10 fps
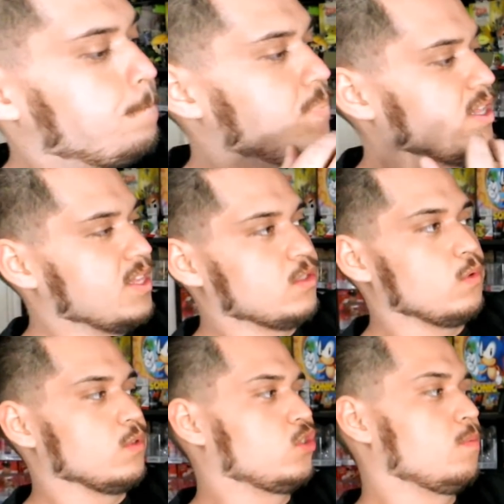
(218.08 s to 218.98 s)
but this
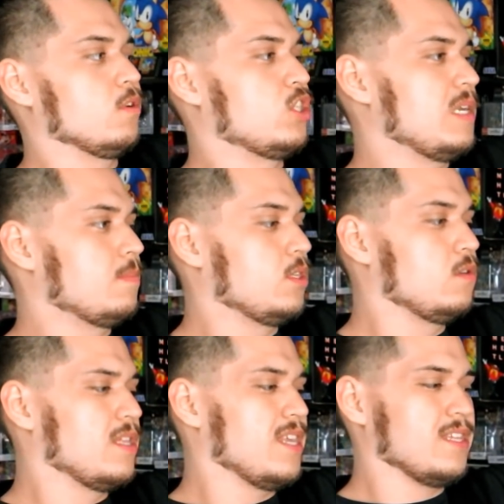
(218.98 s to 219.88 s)
one was super cheap
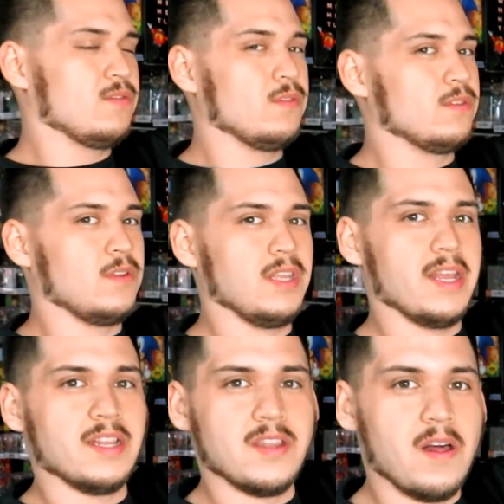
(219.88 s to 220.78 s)
too. I think this one was only
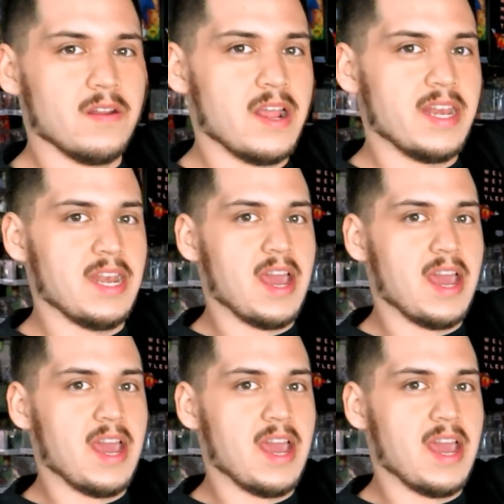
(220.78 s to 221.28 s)
like a dollar ninety